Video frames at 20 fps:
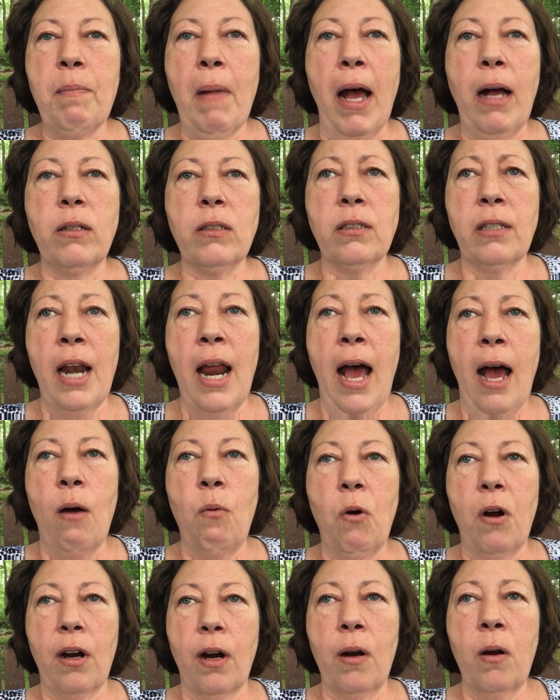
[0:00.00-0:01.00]
miles an
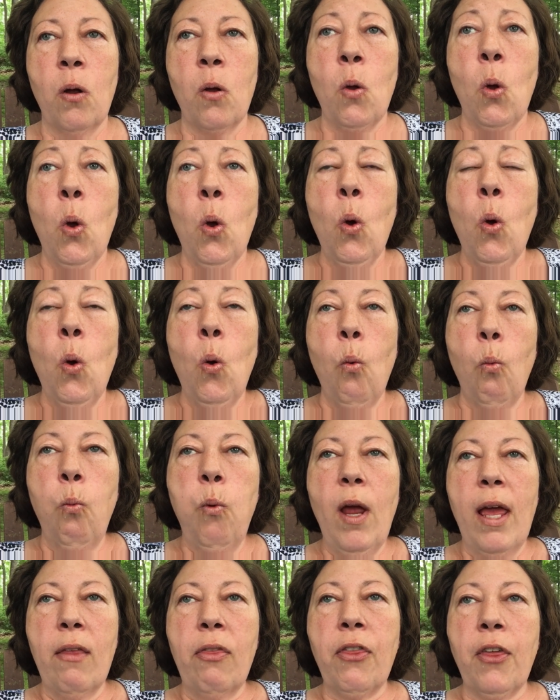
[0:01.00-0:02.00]
hour
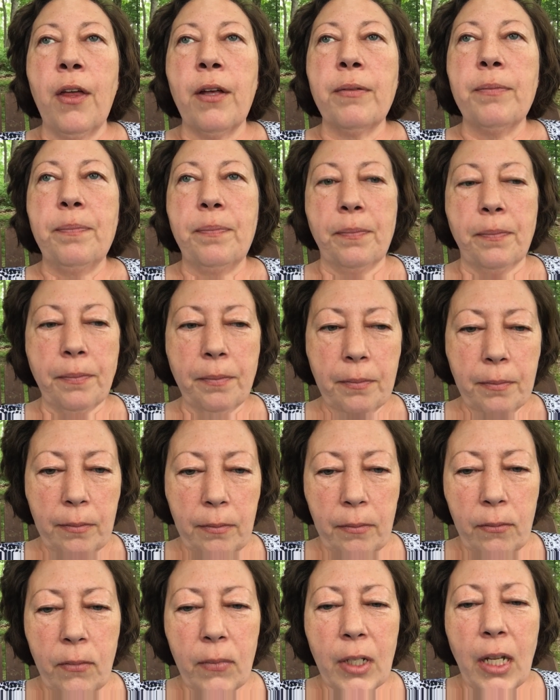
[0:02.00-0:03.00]
with
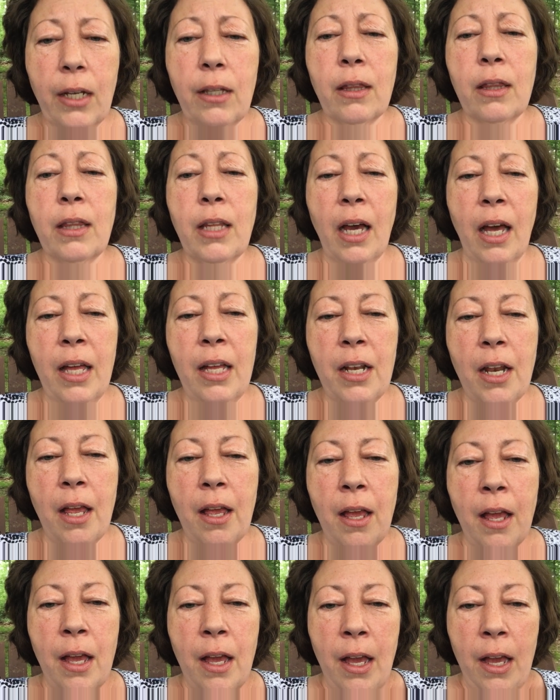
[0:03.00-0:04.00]
the
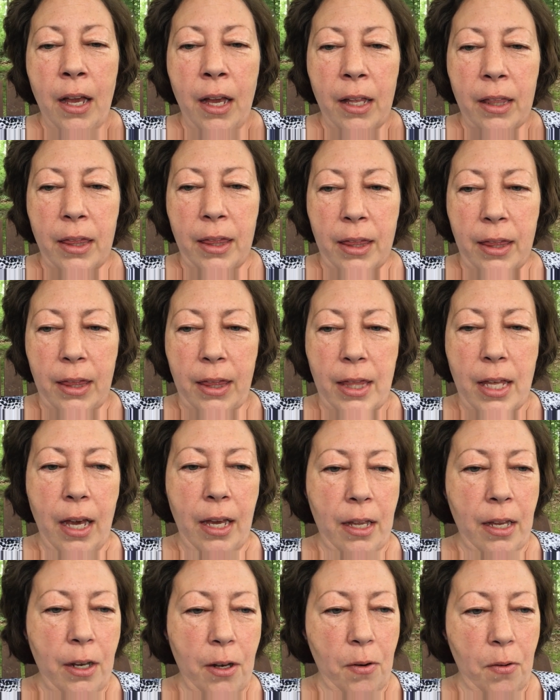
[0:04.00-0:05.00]

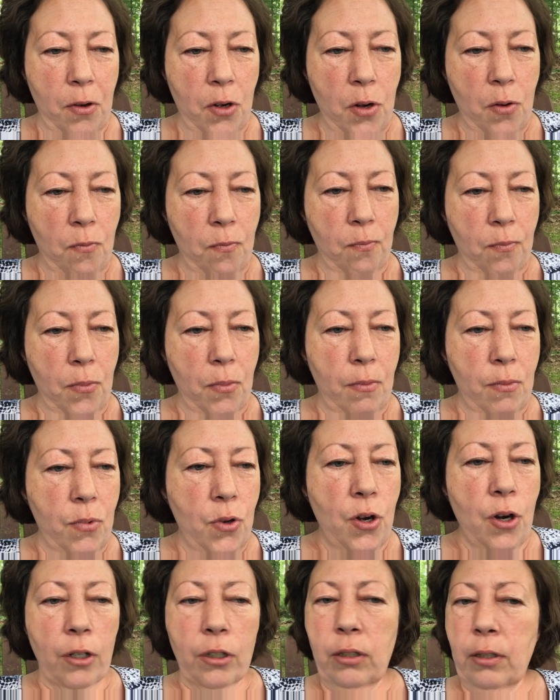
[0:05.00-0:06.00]
the
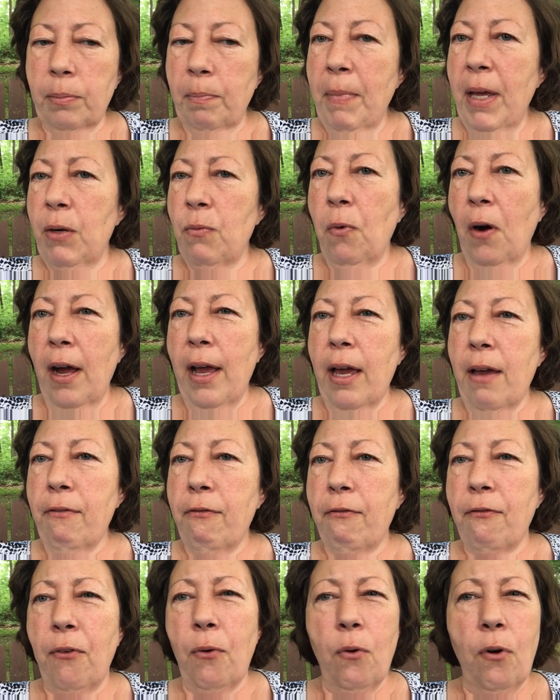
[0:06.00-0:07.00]
nurse
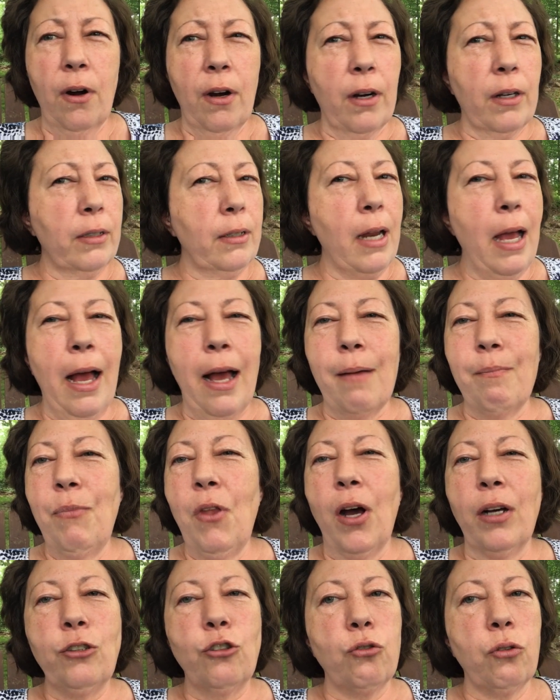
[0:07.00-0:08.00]
midwife, or I'm
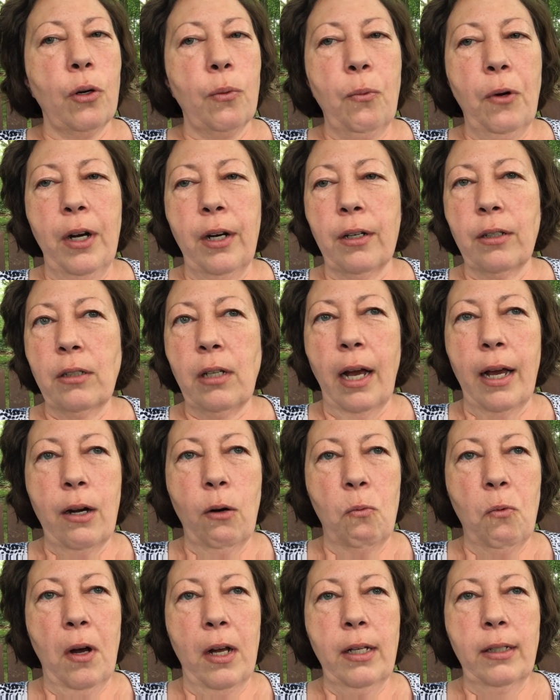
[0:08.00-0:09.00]
not sure what her
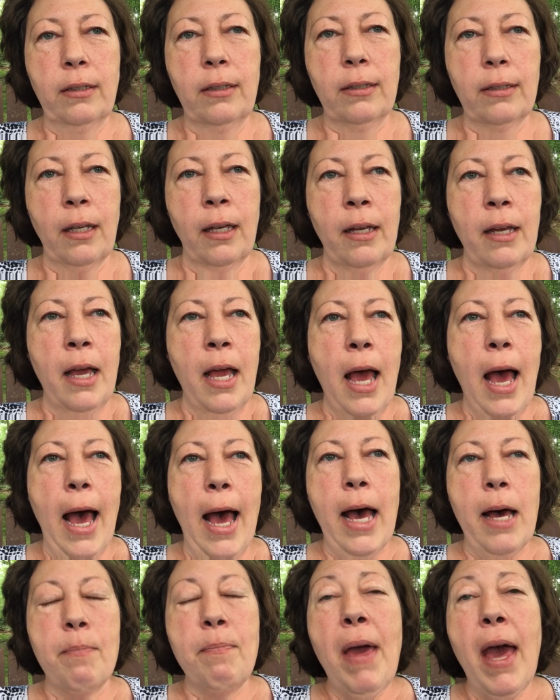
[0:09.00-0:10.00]
title was.
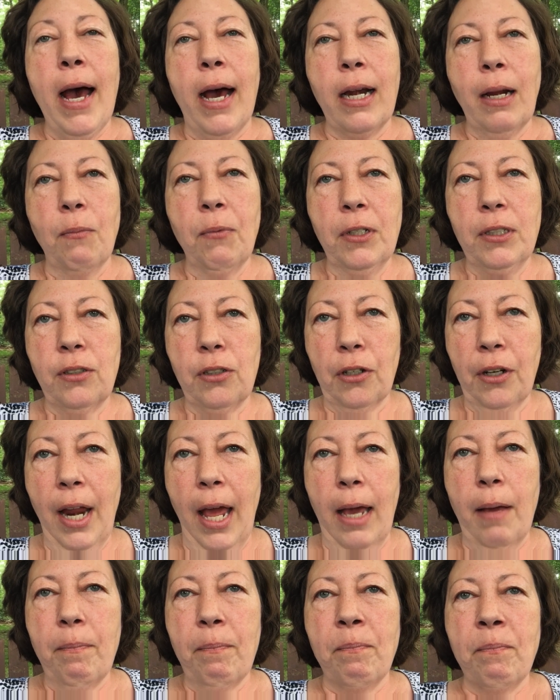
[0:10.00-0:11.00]
Patty was her
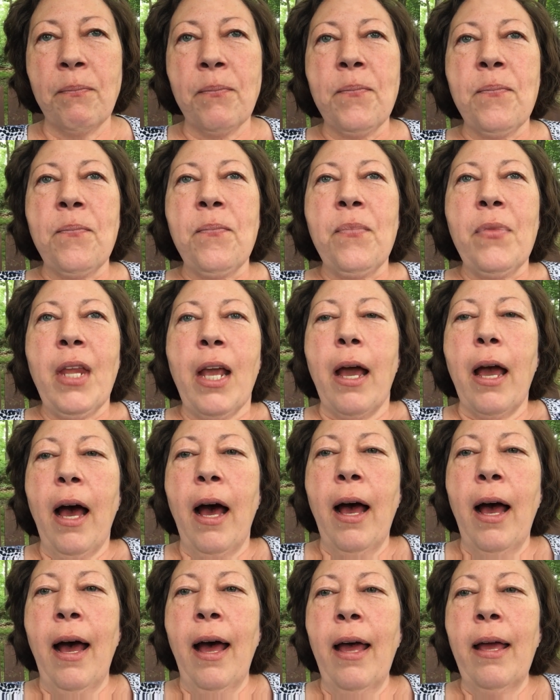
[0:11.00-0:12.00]
name.
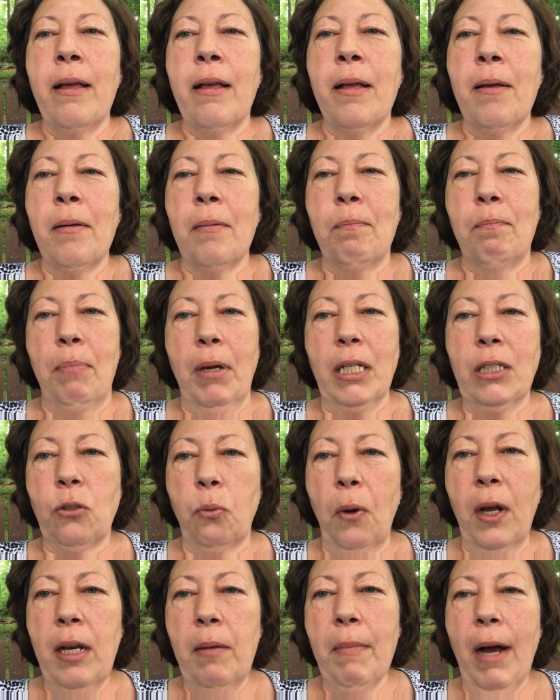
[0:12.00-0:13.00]
Uh,
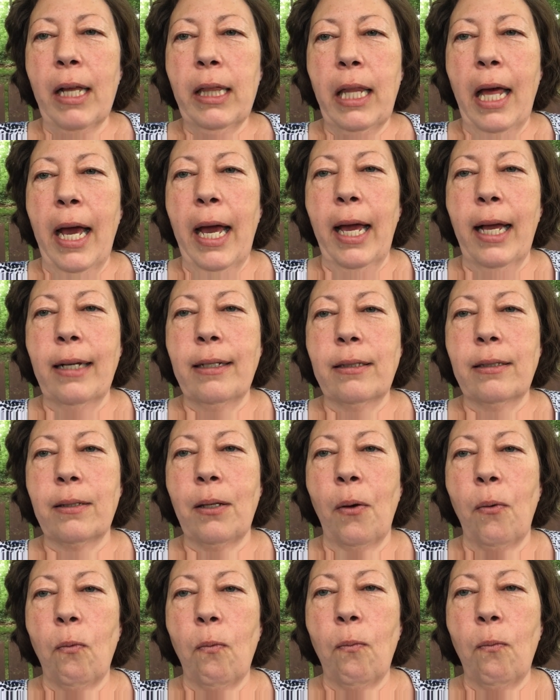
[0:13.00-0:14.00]
Between my
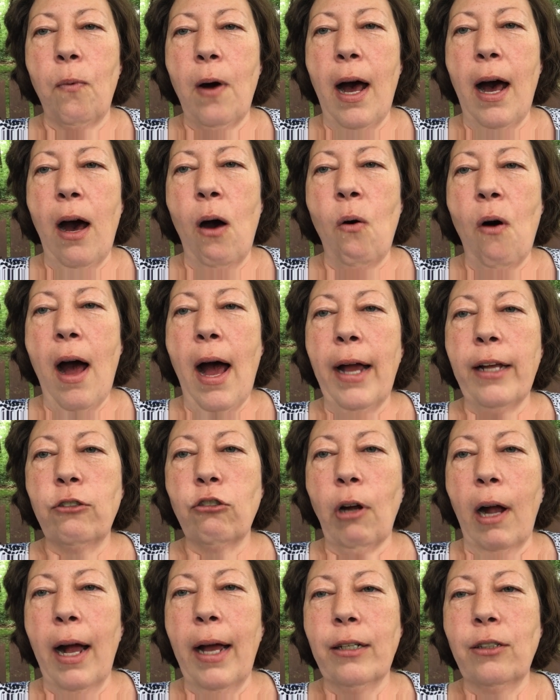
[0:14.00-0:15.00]
legs, while I
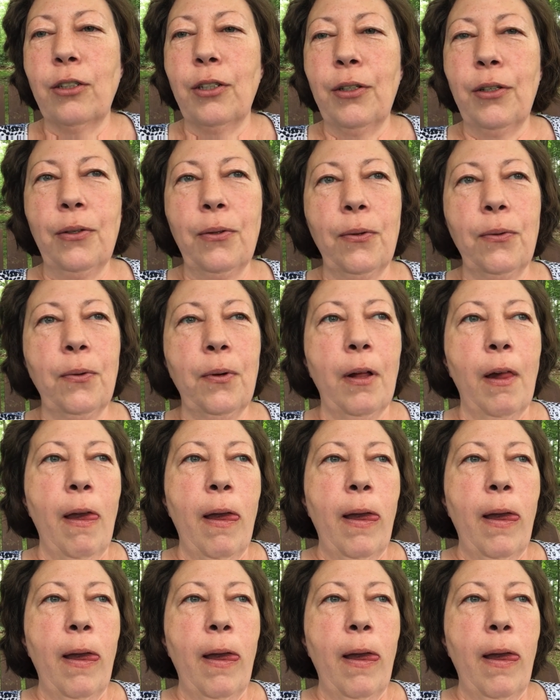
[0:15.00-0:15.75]
tried to